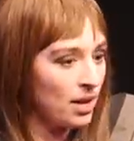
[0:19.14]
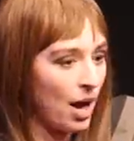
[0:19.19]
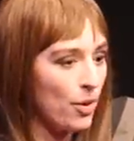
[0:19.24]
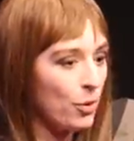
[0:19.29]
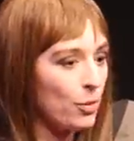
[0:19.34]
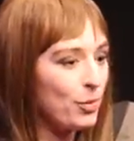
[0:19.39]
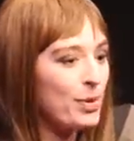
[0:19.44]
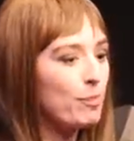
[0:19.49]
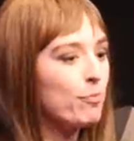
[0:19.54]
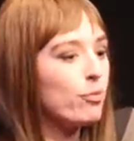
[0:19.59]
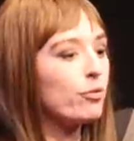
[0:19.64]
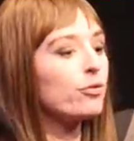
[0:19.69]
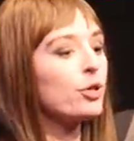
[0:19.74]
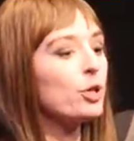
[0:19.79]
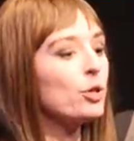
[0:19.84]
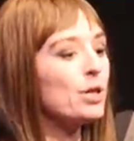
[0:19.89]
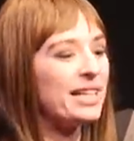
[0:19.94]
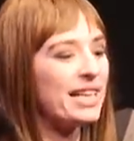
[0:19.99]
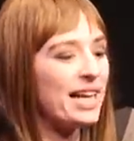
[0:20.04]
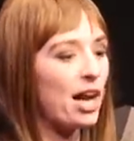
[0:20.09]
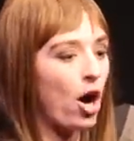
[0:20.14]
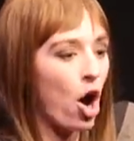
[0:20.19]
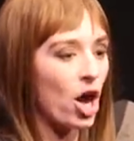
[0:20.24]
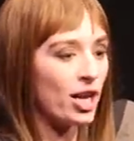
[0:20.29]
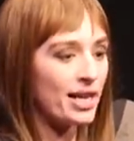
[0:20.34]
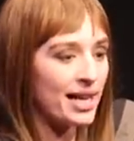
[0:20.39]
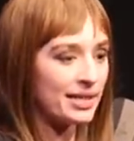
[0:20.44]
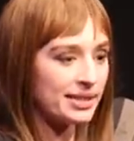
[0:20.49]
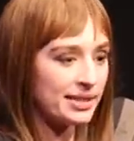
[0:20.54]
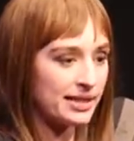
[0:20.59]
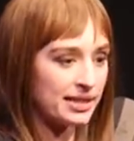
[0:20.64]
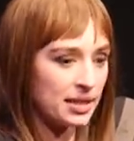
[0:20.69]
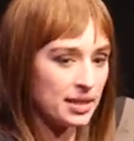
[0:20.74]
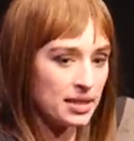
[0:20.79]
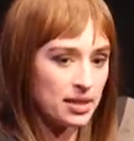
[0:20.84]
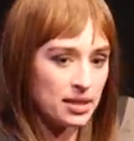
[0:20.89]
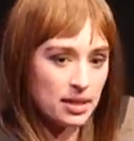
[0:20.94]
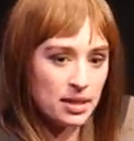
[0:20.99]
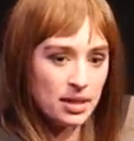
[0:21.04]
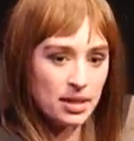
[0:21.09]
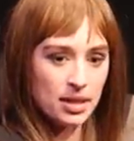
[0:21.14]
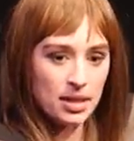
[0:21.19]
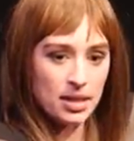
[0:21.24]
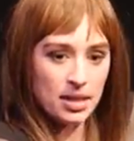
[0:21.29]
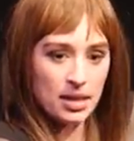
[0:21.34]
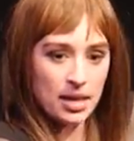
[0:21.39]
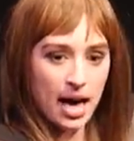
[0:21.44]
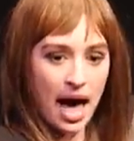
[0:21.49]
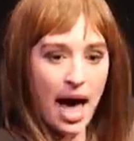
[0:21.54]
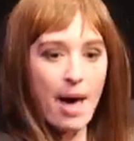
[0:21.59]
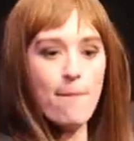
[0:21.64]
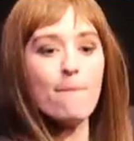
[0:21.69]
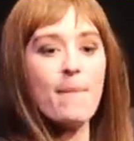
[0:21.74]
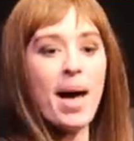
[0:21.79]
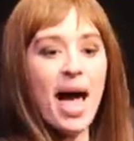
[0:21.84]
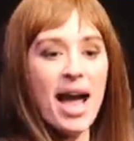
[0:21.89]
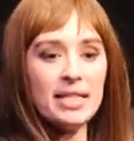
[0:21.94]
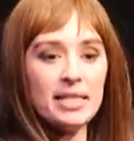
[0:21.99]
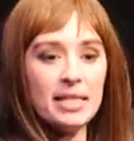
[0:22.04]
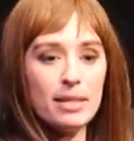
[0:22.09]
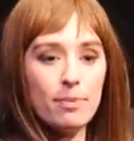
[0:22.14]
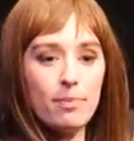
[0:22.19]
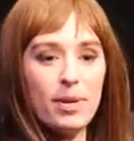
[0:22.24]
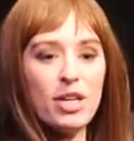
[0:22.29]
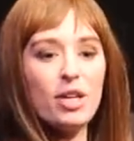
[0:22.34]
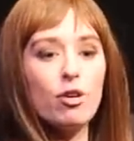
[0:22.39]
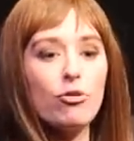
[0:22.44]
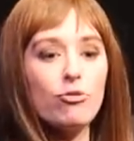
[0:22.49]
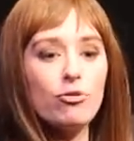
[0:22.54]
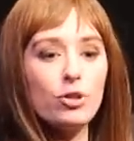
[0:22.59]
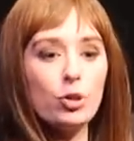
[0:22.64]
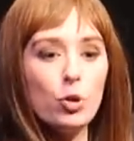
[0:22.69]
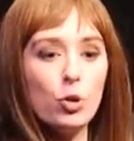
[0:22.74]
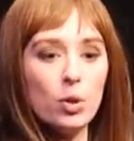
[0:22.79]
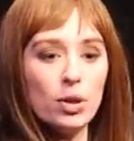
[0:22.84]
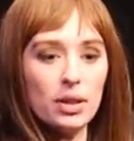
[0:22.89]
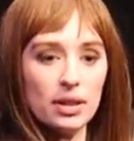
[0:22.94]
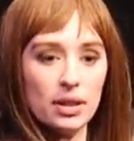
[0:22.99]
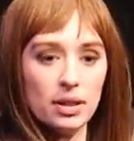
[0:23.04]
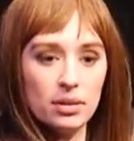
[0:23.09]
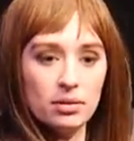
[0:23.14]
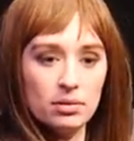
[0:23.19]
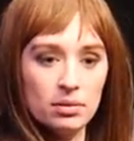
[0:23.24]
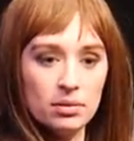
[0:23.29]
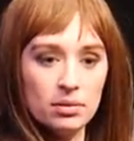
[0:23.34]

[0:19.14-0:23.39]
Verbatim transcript: I will be brutally honest, I might be cruel.